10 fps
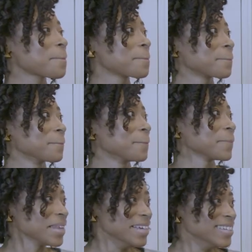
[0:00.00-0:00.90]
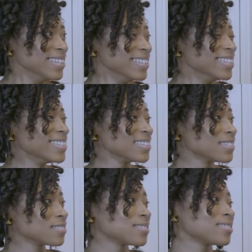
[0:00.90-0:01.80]

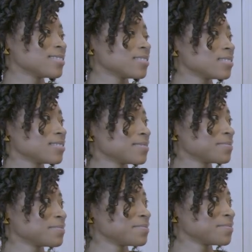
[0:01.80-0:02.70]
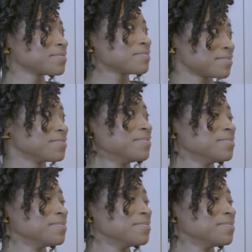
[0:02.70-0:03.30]
[no speech]